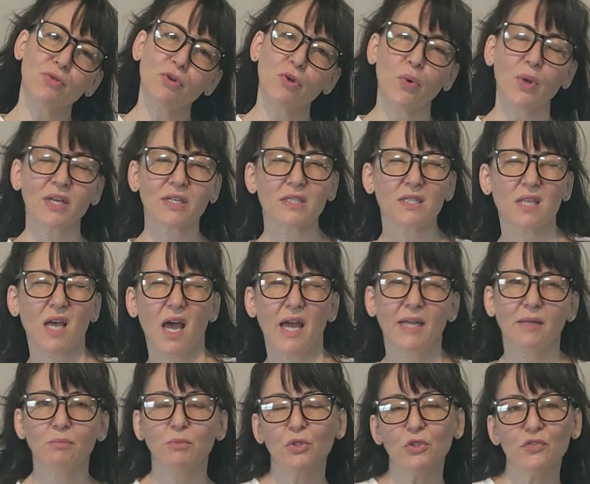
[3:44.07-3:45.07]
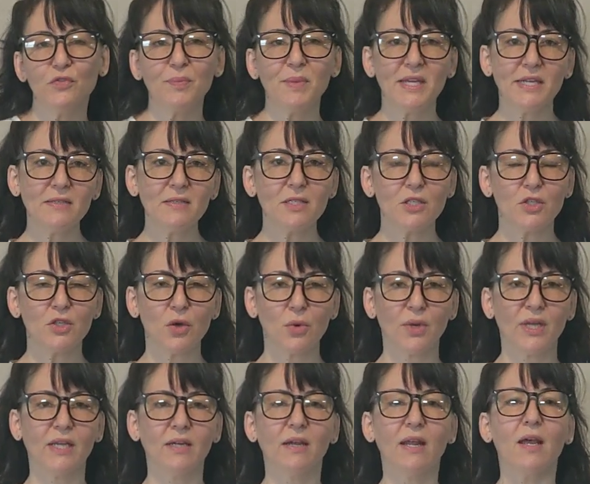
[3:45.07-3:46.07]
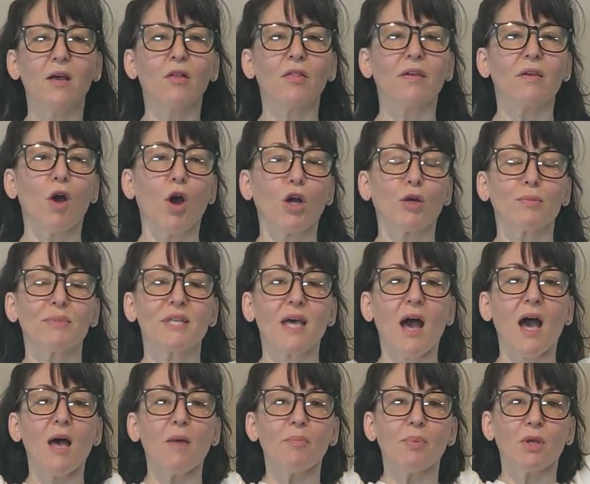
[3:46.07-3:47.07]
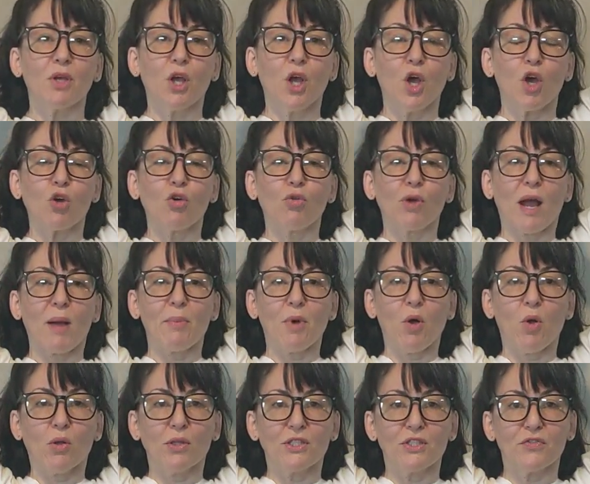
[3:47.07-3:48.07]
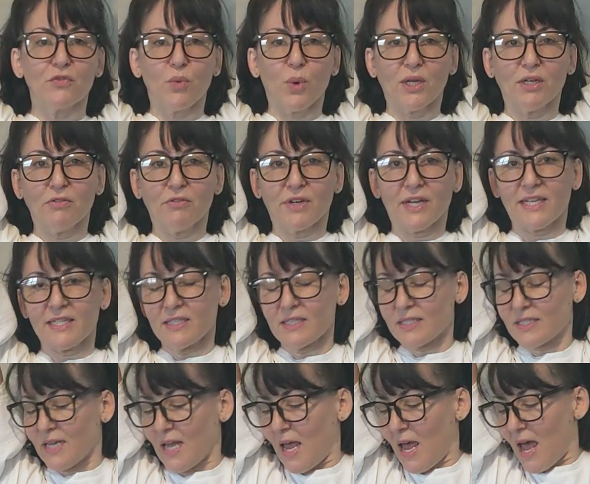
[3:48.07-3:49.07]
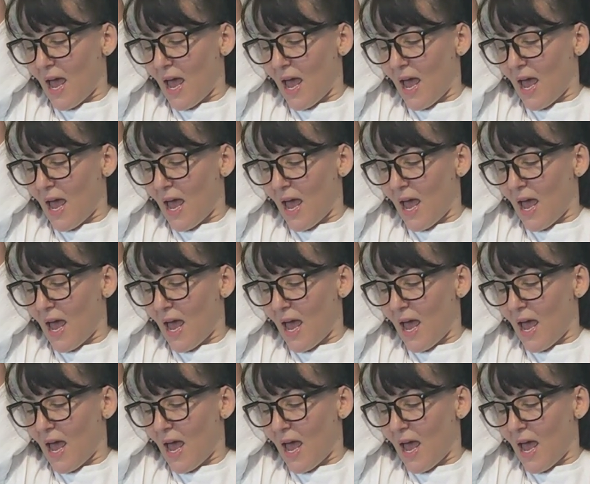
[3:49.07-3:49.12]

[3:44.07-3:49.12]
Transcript: do the quick side movement. So inhale the arms up, grab a hold of one wrist,